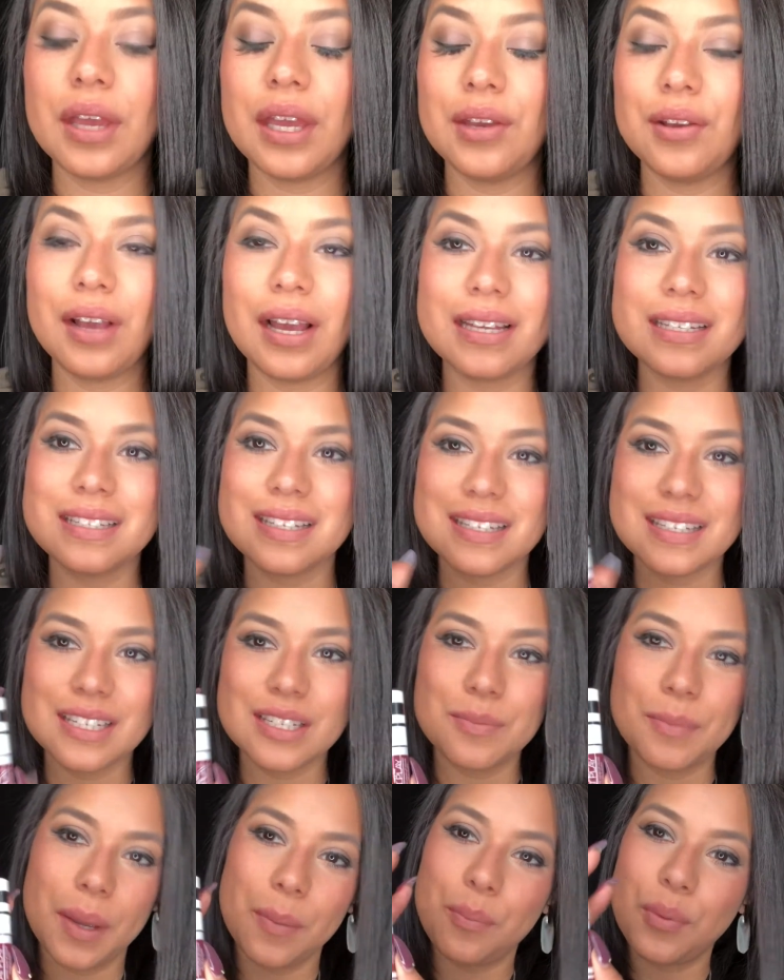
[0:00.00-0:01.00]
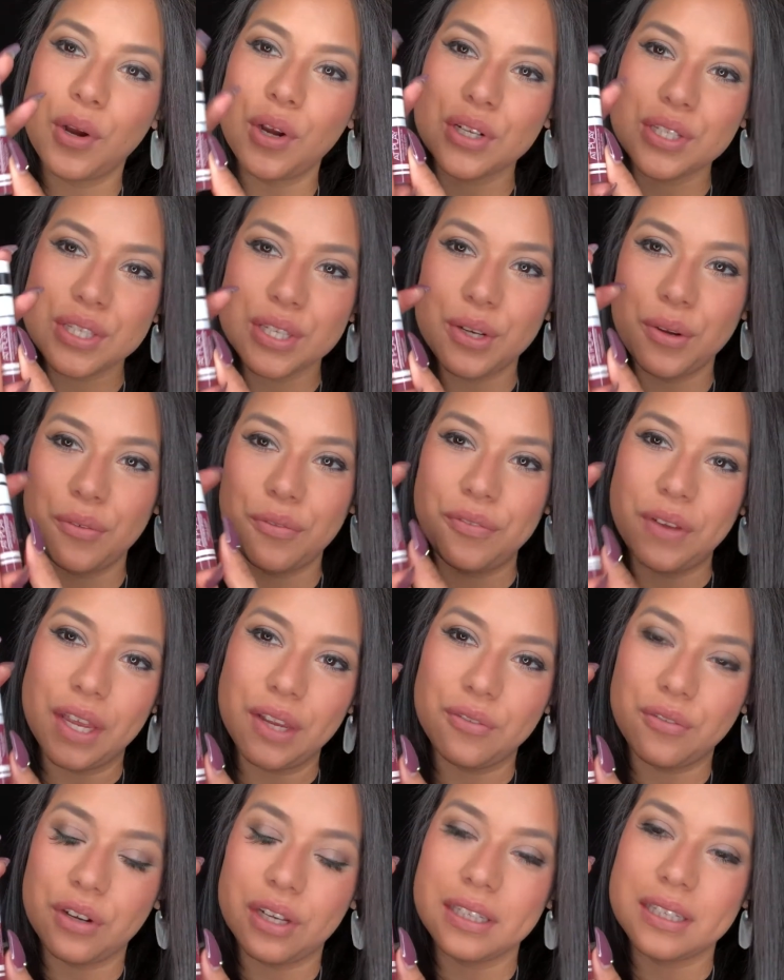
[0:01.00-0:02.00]
guys, this is my personal
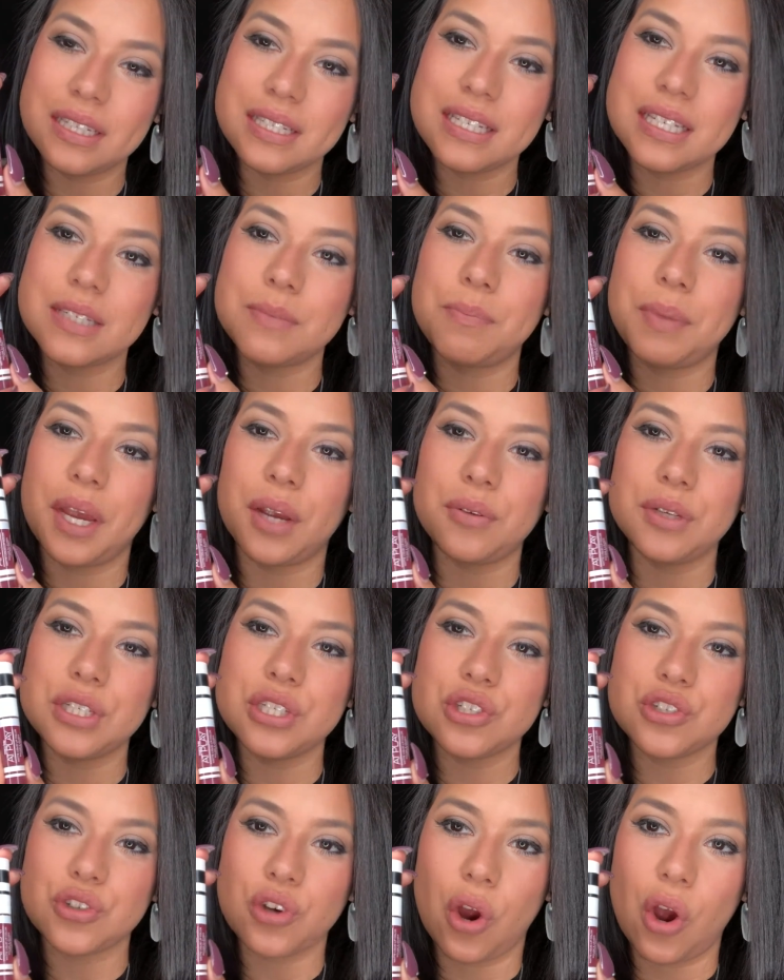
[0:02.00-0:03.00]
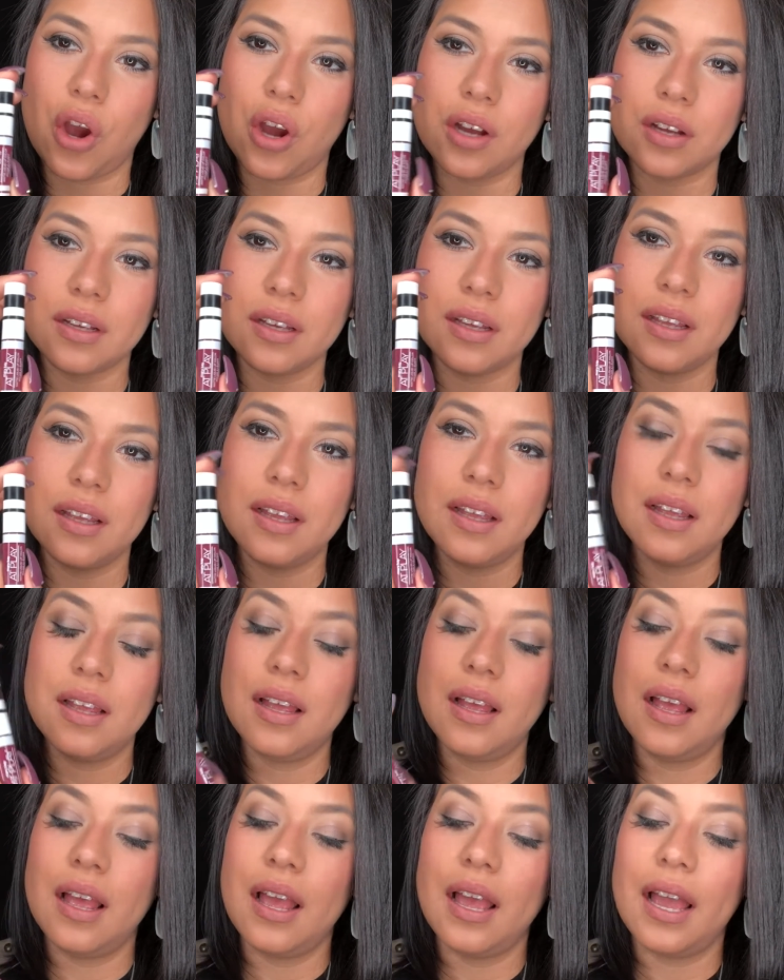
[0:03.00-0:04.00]
favorite. This is Berry Strong,
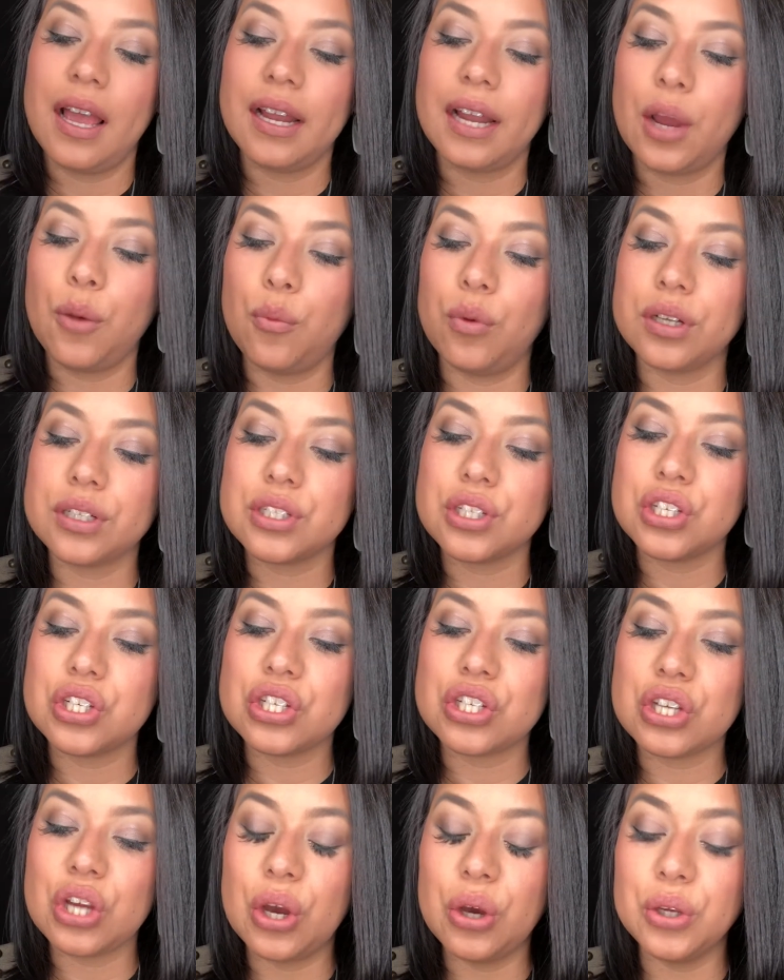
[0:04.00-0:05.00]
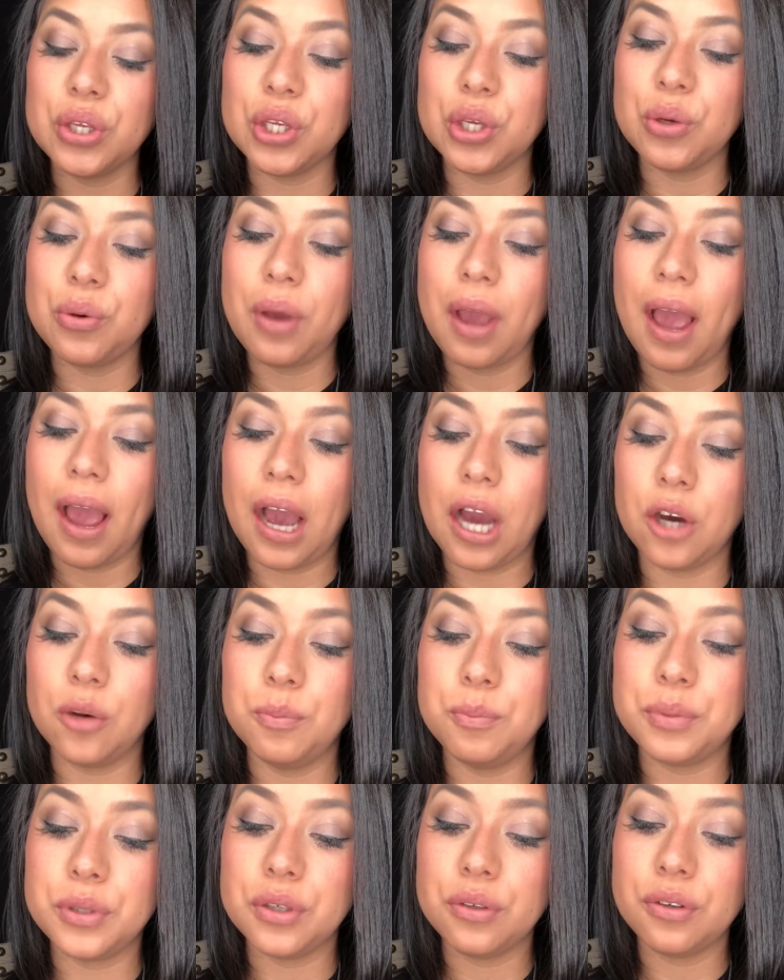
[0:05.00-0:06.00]
and I want to show you how
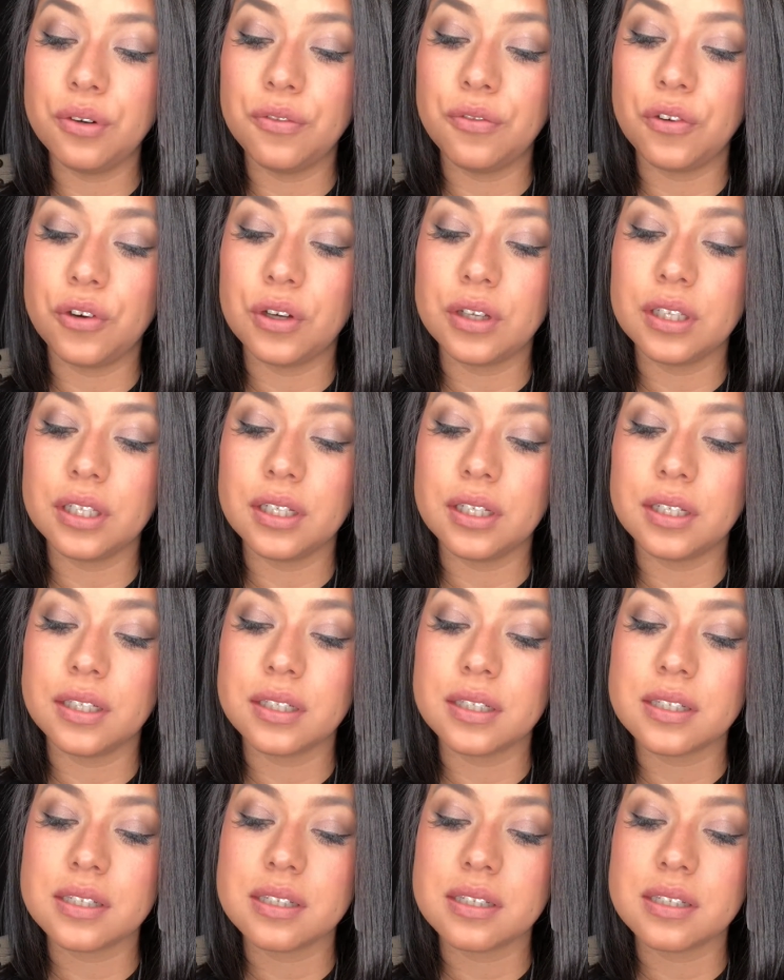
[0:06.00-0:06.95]
beautiful it looks.